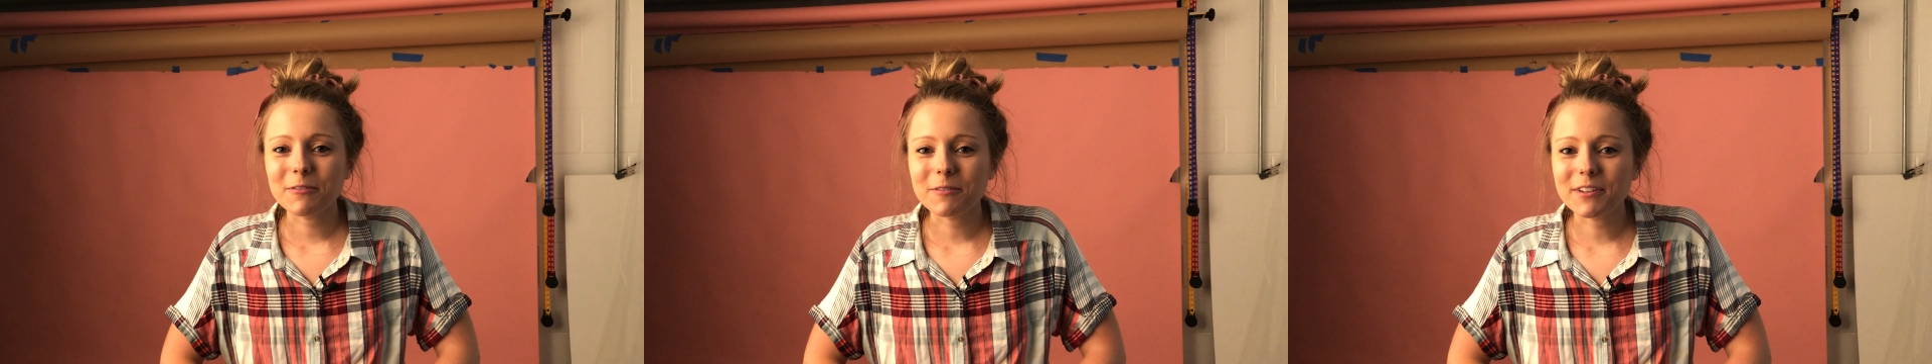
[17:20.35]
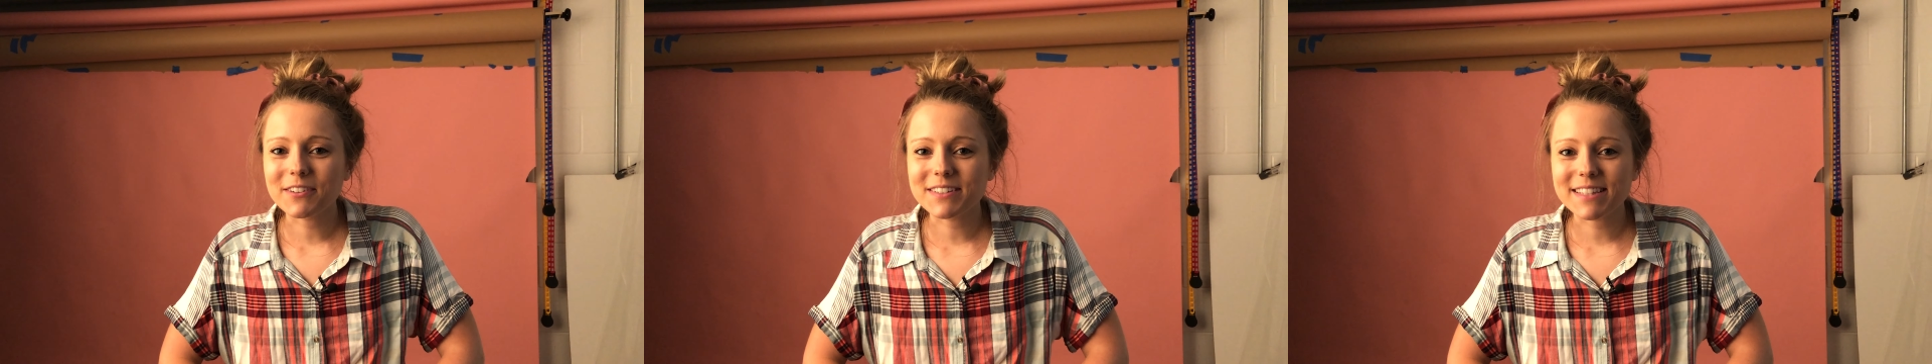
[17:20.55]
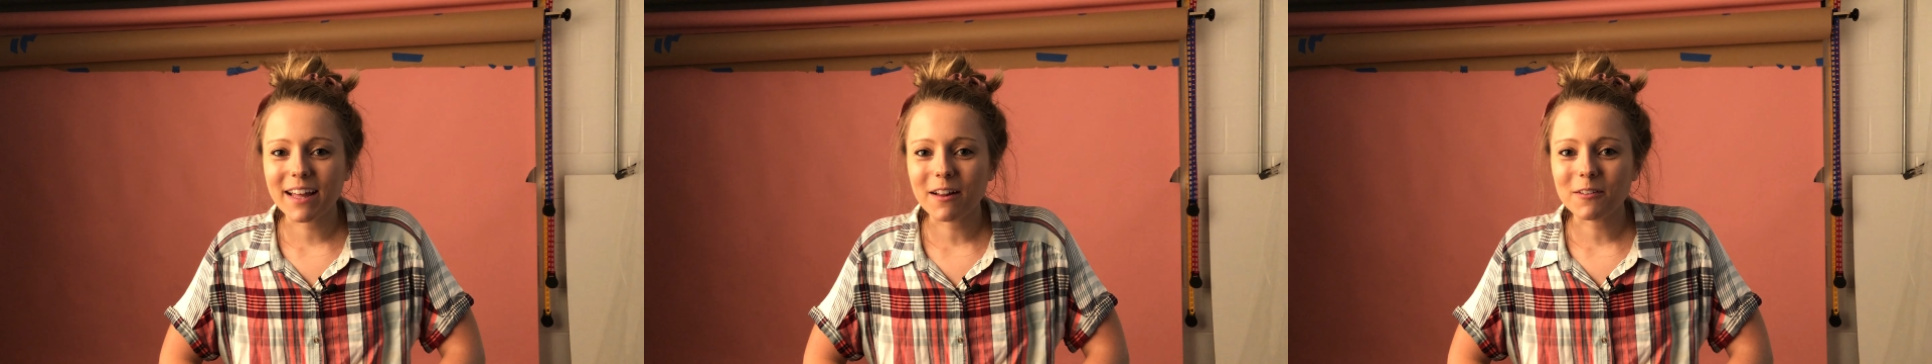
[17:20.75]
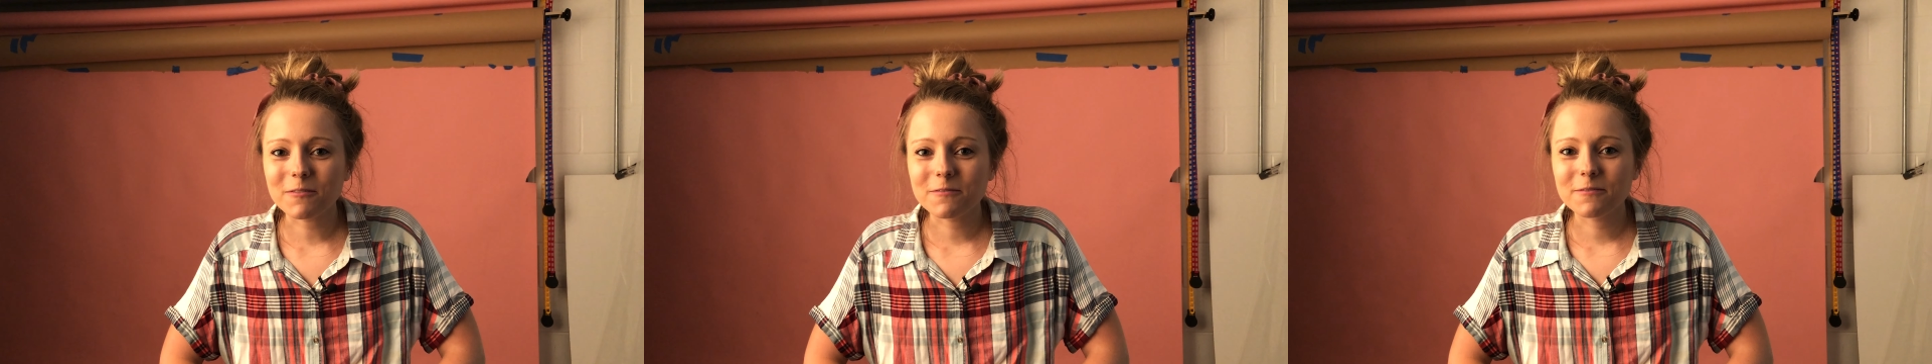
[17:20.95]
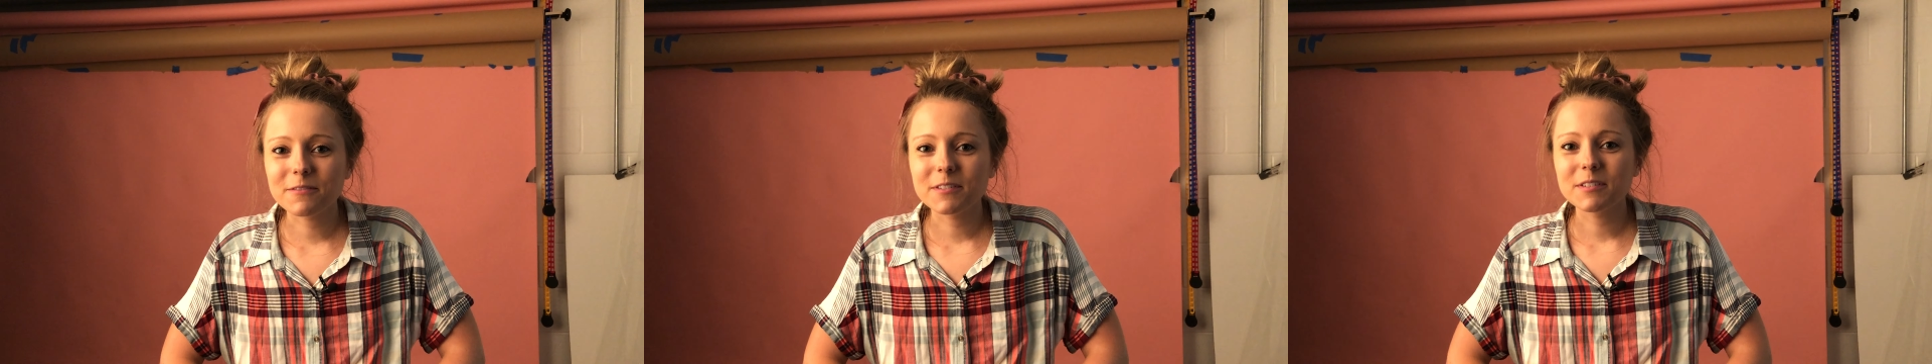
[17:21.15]
yourself,
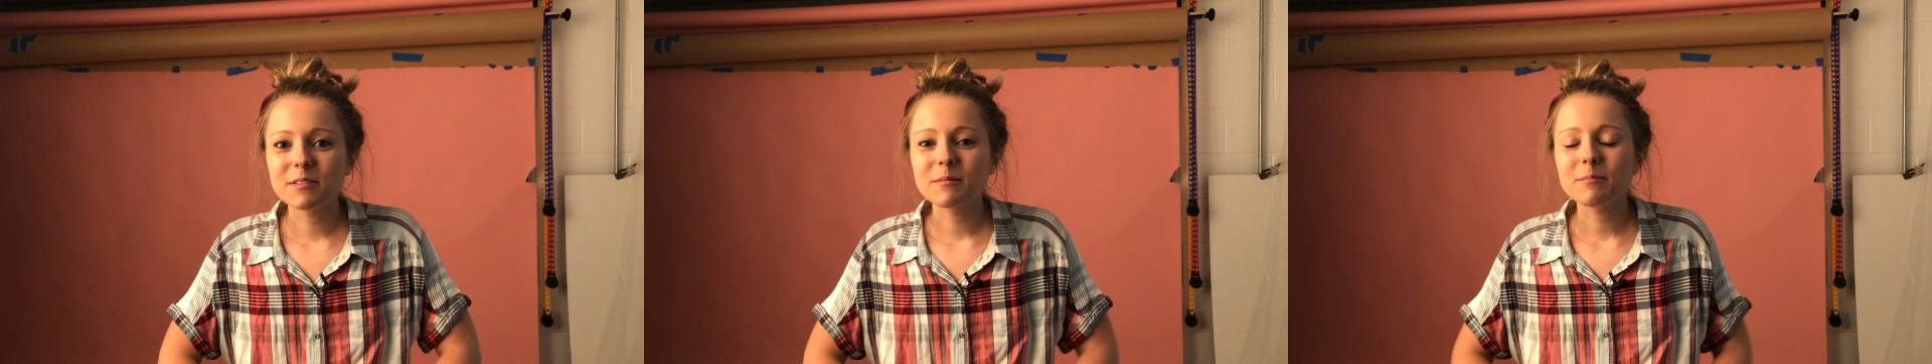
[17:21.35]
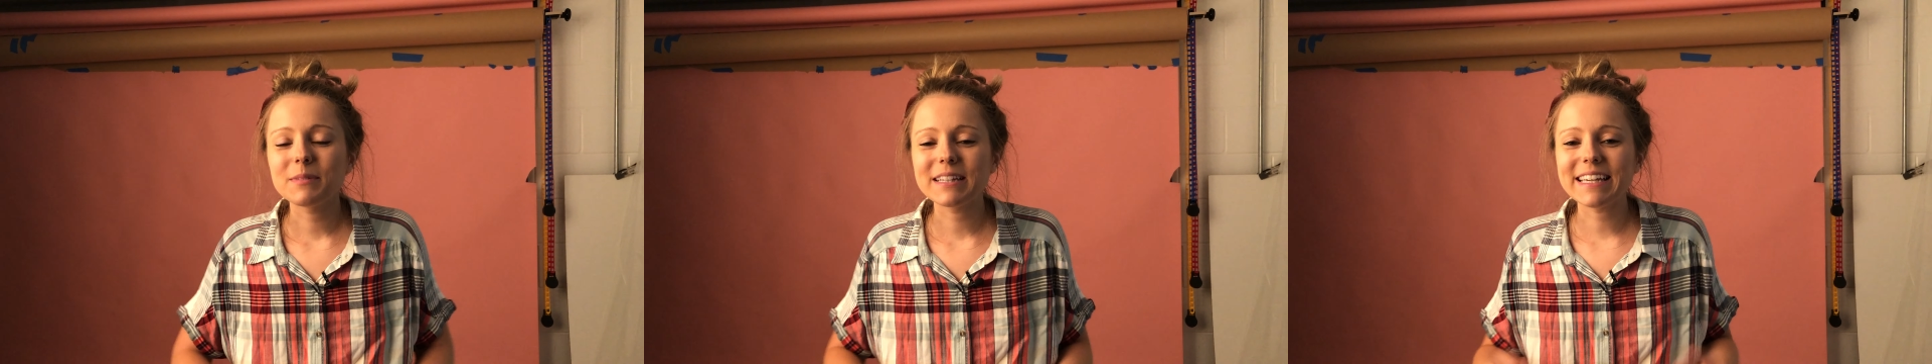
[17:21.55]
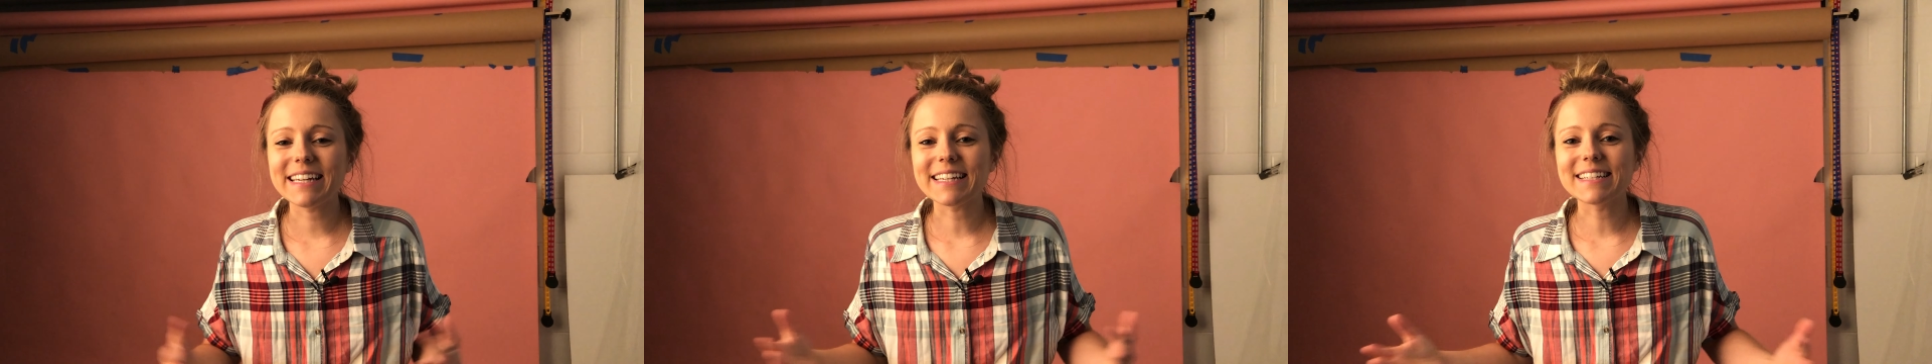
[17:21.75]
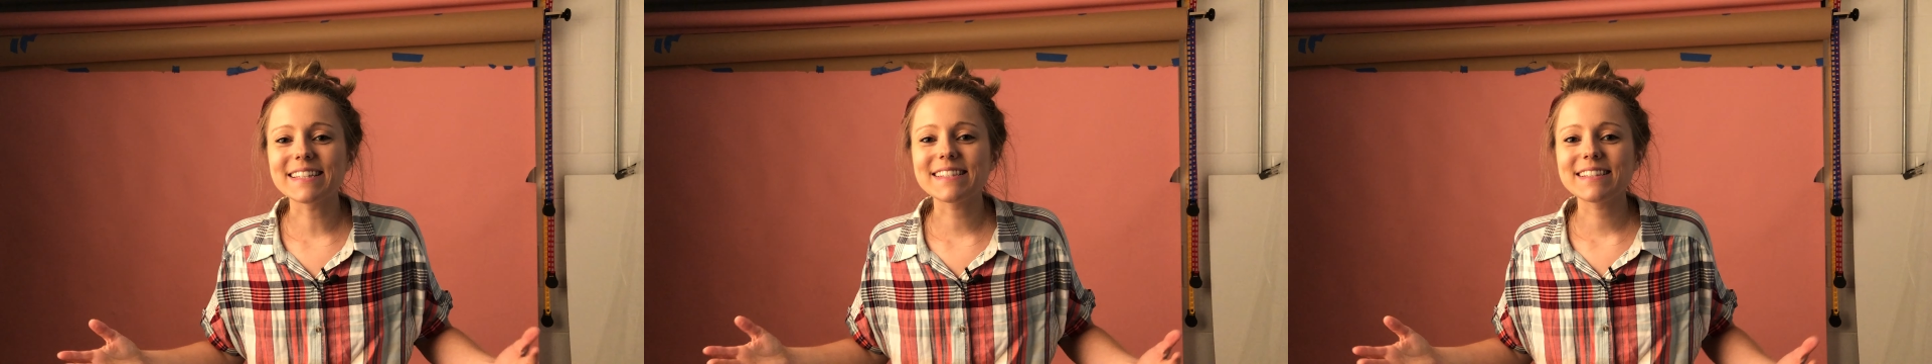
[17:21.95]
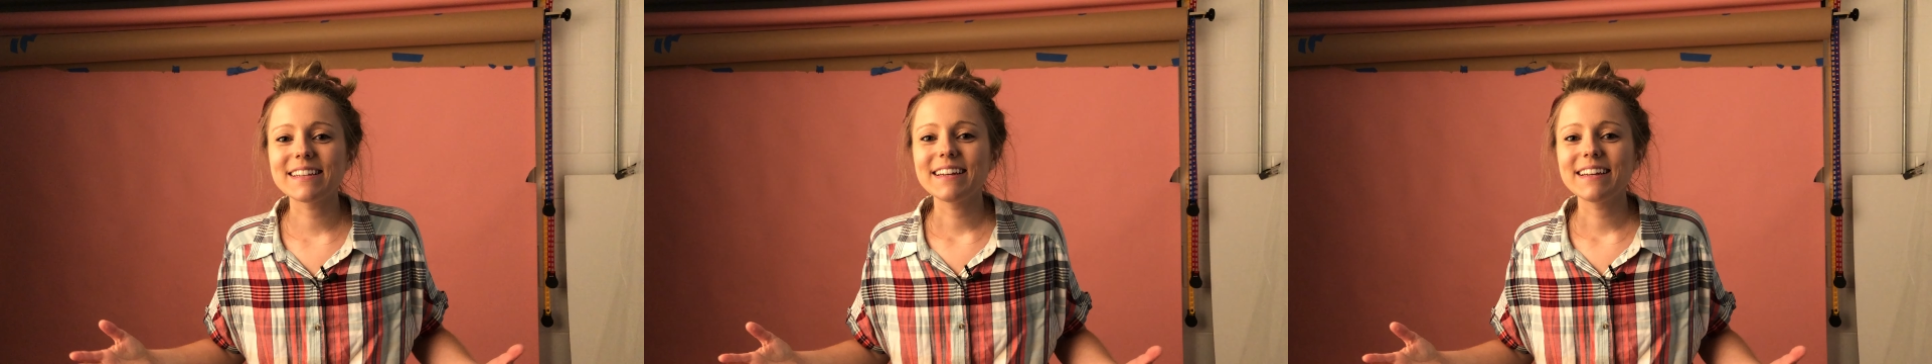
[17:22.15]
please.